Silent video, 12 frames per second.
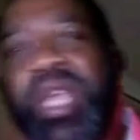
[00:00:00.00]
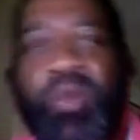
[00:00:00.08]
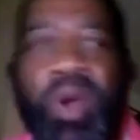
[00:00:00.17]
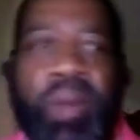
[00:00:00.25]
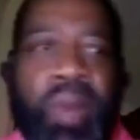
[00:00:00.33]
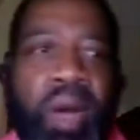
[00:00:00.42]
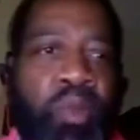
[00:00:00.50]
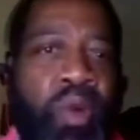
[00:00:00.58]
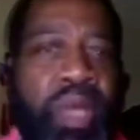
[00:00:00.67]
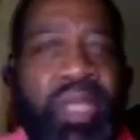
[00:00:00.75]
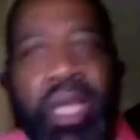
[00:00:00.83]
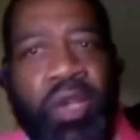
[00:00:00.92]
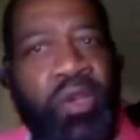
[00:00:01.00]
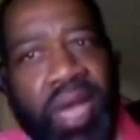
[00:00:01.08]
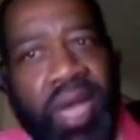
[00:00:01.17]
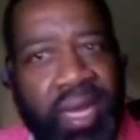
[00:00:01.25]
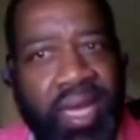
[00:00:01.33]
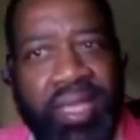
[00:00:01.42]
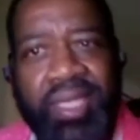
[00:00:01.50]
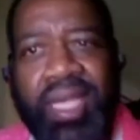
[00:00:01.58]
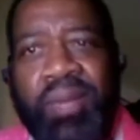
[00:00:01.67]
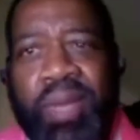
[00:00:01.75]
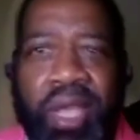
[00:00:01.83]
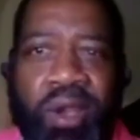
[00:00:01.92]
and one of my boys is like, yo, you got that
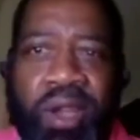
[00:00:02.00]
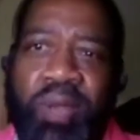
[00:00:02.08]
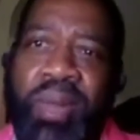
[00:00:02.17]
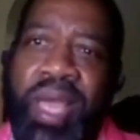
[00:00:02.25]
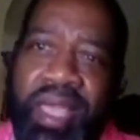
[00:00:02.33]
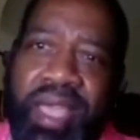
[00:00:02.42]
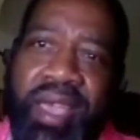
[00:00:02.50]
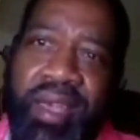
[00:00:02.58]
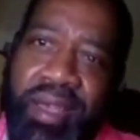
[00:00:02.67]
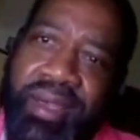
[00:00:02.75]
CBD on you? I'm like, yeah, but